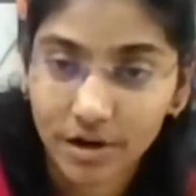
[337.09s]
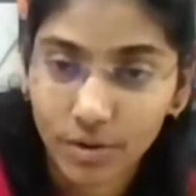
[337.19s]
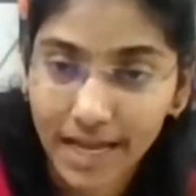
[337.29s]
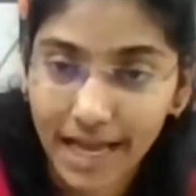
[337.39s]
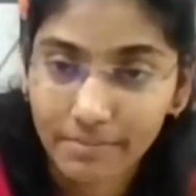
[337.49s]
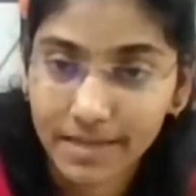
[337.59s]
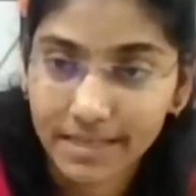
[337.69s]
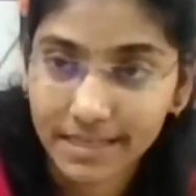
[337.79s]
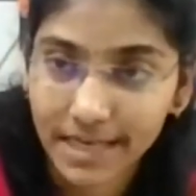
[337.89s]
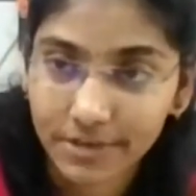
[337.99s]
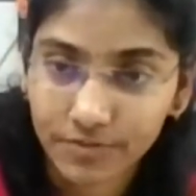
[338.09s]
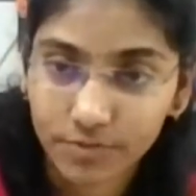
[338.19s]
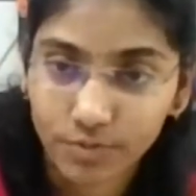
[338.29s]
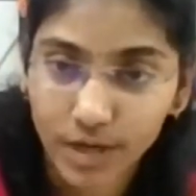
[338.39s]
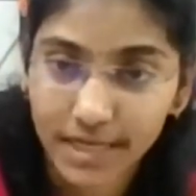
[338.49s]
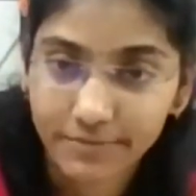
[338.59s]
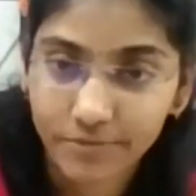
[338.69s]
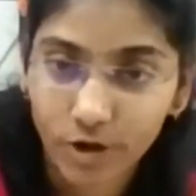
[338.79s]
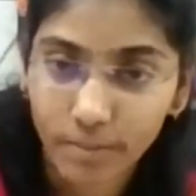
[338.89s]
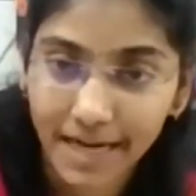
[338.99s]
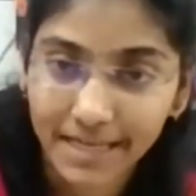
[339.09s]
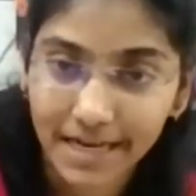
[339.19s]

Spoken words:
vocabulary kind of word format,